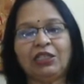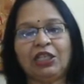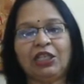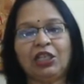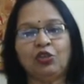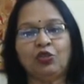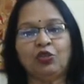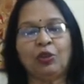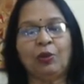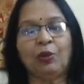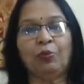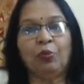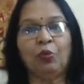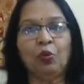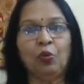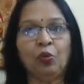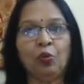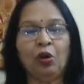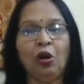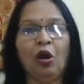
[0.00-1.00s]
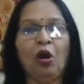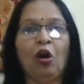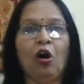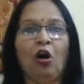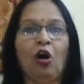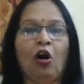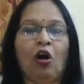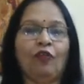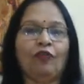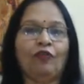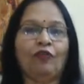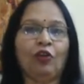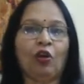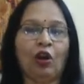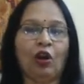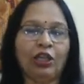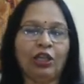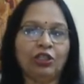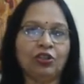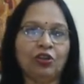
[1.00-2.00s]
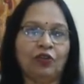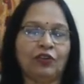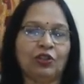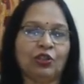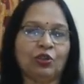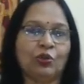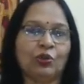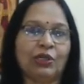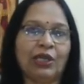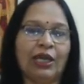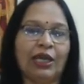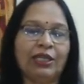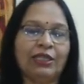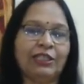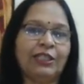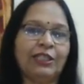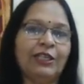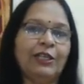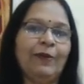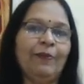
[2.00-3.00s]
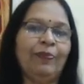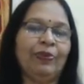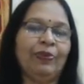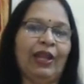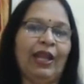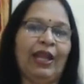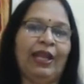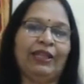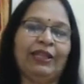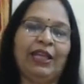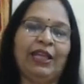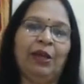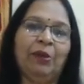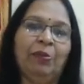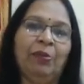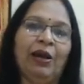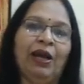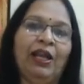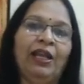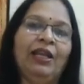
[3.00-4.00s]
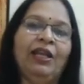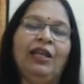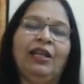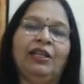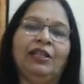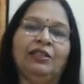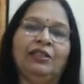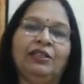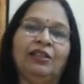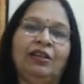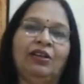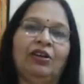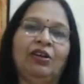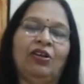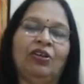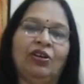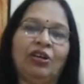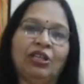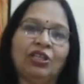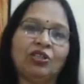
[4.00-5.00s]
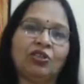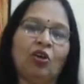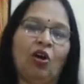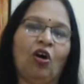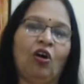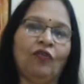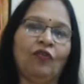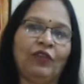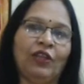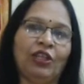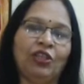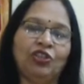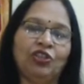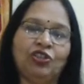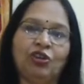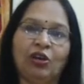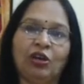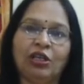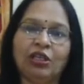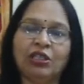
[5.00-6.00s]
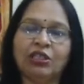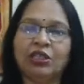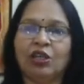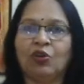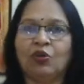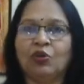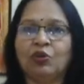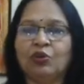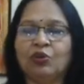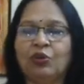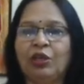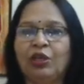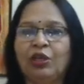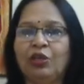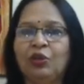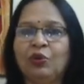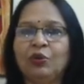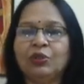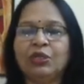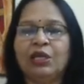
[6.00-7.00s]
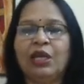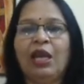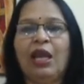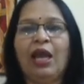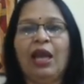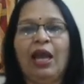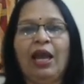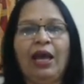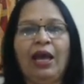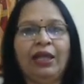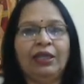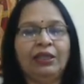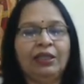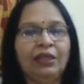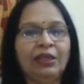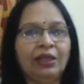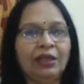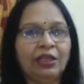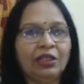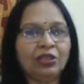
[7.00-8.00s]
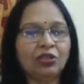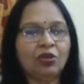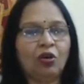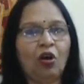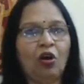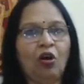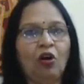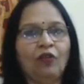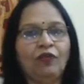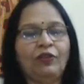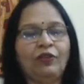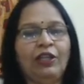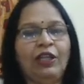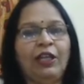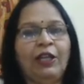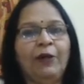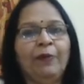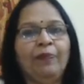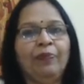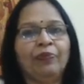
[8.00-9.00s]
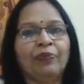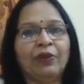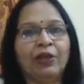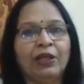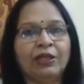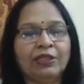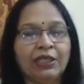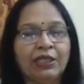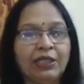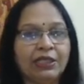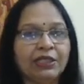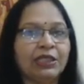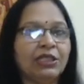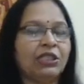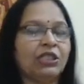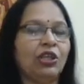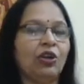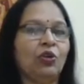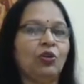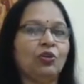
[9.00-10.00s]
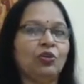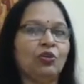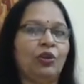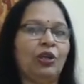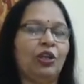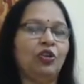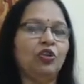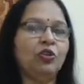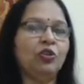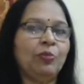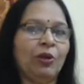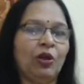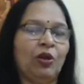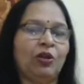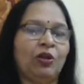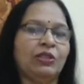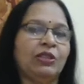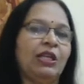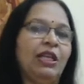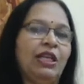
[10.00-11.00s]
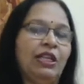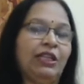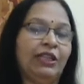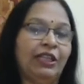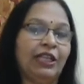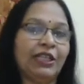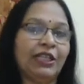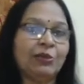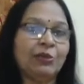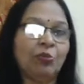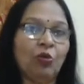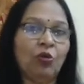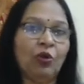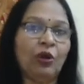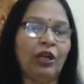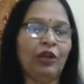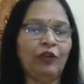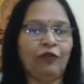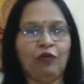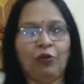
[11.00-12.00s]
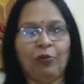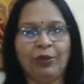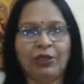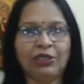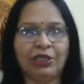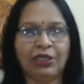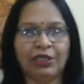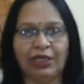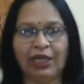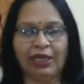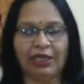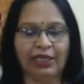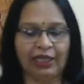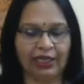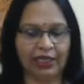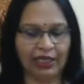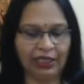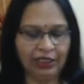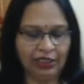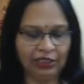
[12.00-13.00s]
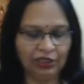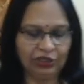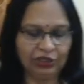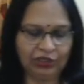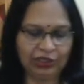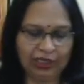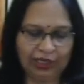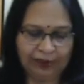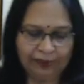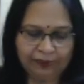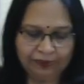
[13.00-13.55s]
into the pool of knowledge of the society, and thereby the risk of the insurers are also reduced, and the risk of the citizens are also reduced, because there is more information that they can share.